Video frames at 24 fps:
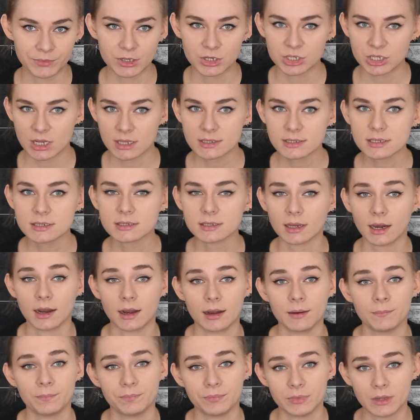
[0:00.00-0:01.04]
chances
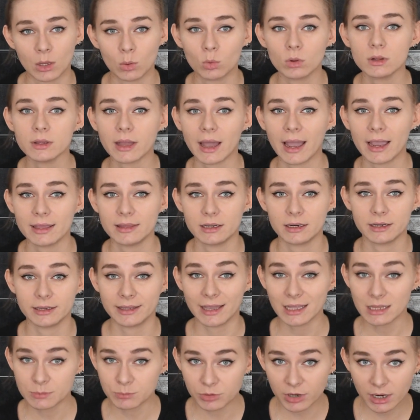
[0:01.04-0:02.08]
are they will either
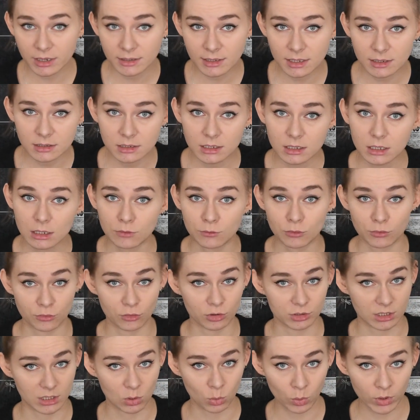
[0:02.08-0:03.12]
get pregnant if you've
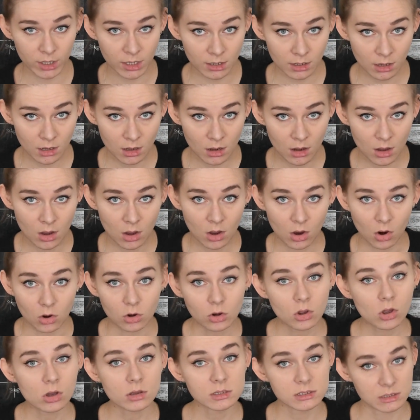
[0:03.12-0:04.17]
got a queen
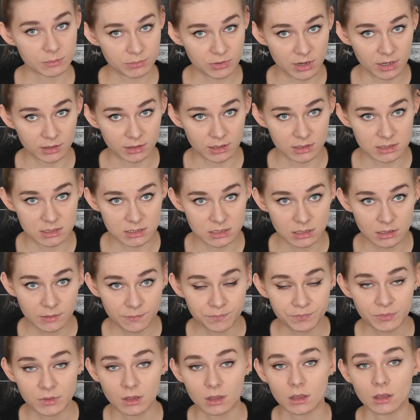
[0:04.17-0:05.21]
or cause a pregnancy
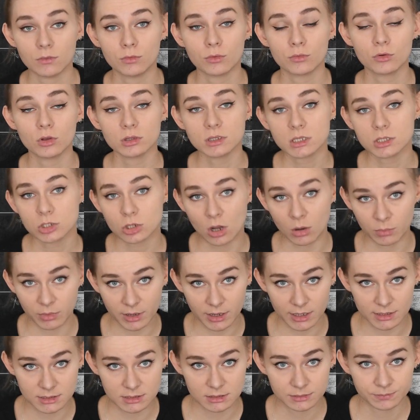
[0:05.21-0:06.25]
if you've got a
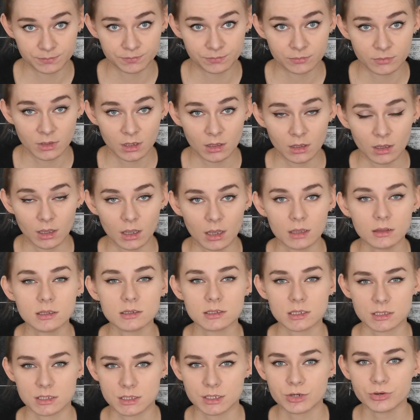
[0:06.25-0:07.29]
tomcat. It
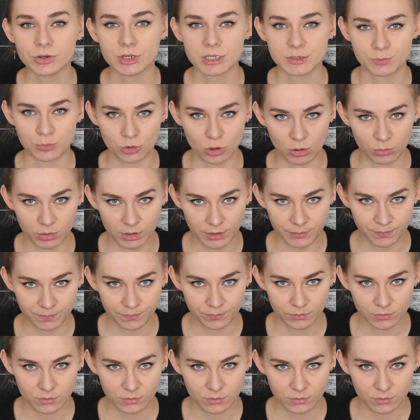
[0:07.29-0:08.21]
is a serious problem.